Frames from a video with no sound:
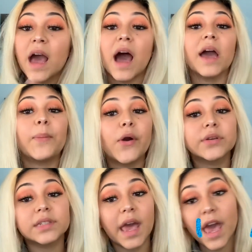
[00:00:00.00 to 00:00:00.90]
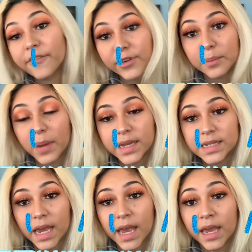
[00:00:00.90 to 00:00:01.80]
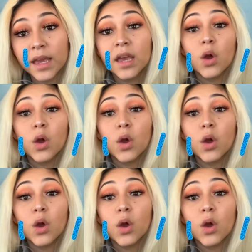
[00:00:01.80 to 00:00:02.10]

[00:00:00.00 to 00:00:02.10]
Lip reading: I post every Monday,